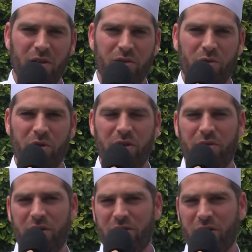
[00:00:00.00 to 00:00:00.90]
So one of
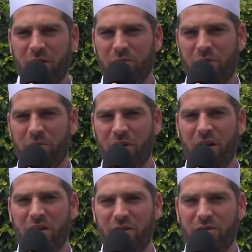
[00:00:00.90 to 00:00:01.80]
the things that comes up a
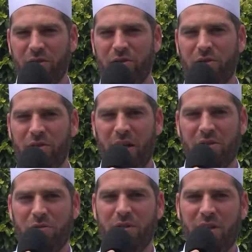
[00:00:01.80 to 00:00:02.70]
lot, and it's a good
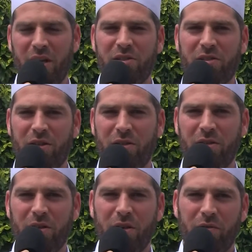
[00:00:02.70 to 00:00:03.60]
actually case
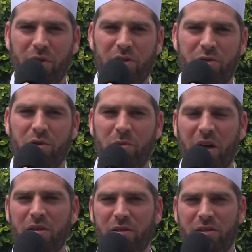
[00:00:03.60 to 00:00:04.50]
study for us to
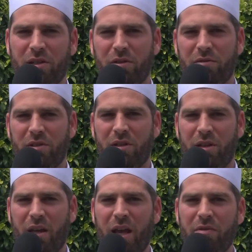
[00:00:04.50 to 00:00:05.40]
remind ourselves that
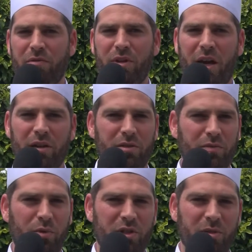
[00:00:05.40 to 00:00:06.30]
every act
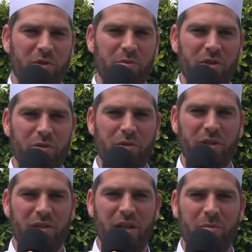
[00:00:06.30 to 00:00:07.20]
of worship that we do in
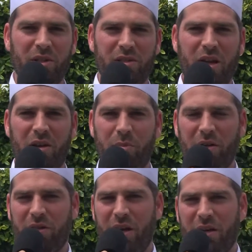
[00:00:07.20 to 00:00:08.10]
Islam is not
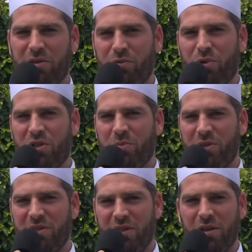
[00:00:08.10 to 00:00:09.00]
about the act of
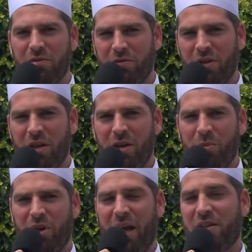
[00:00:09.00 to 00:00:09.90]
worship itself,
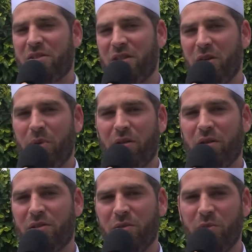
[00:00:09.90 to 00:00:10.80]
but actually about
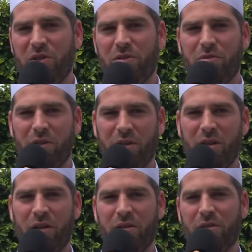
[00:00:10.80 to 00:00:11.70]
our submission to
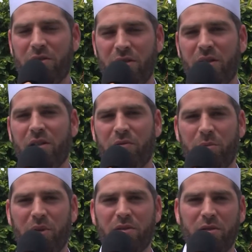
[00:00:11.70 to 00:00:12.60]
Allah and our seeking of
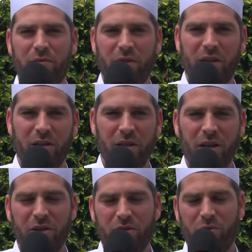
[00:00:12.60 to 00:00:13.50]
the pleasure of Allah.
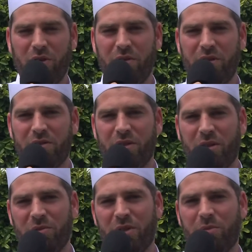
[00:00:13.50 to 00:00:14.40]
So one of the things that
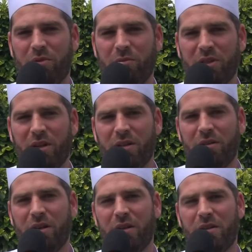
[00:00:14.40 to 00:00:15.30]
comes up in Ramadan a
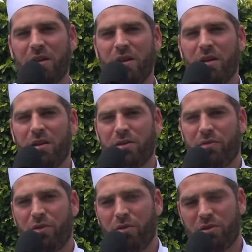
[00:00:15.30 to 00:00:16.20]
lot is
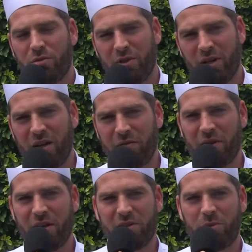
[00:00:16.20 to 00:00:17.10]
for those who cannot
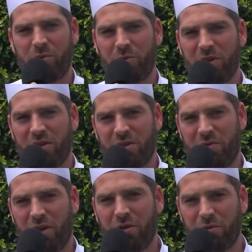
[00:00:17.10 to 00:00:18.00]
fast, maybe because
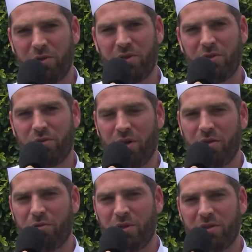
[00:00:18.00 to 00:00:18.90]
of health reasons or
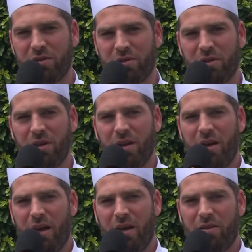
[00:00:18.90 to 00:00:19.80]
other reasons,
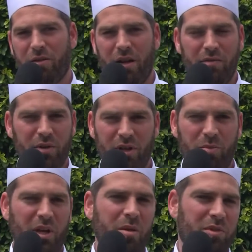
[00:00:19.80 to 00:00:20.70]
and they're never going to
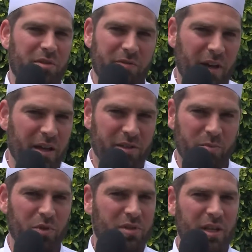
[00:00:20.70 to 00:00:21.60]
be able to fast,
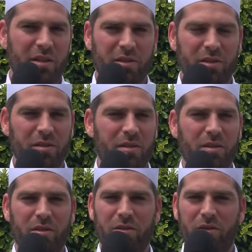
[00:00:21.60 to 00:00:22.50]
most likely,
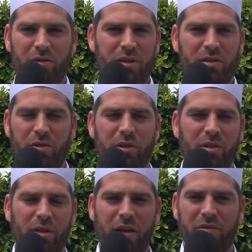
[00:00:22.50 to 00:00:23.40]
during
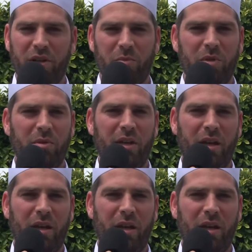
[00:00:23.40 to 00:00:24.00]
their lifetime. Maybe they